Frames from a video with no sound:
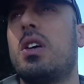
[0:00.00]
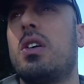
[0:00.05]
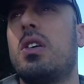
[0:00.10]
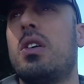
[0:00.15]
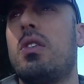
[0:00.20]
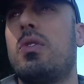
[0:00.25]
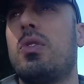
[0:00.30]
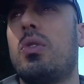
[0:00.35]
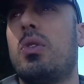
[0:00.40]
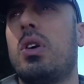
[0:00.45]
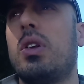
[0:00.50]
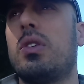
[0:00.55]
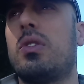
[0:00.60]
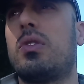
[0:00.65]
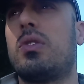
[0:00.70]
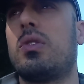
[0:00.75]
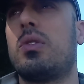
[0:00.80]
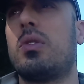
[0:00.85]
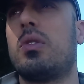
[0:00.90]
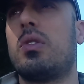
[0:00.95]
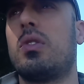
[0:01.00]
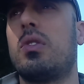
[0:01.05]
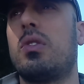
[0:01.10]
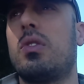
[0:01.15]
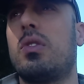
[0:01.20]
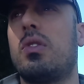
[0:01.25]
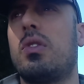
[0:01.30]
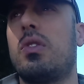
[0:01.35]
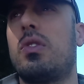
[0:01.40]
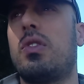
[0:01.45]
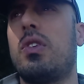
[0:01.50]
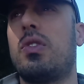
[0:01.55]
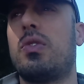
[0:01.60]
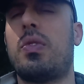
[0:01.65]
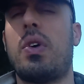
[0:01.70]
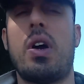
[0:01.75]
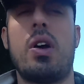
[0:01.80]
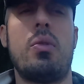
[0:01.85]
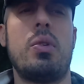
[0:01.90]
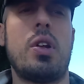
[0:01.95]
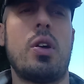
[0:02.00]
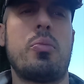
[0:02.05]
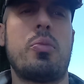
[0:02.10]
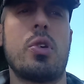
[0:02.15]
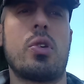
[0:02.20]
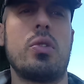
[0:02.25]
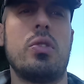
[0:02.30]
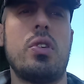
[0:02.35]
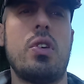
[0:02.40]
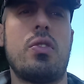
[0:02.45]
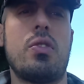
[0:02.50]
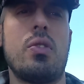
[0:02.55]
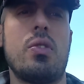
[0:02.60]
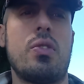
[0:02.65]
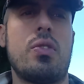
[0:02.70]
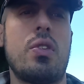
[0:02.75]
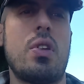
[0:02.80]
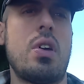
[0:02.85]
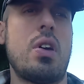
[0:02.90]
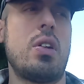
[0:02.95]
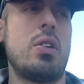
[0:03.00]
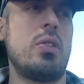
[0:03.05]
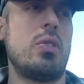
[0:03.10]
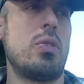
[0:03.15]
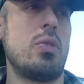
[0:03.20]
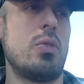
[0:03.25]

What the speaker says: if you want a ceasefire without preconditions and you're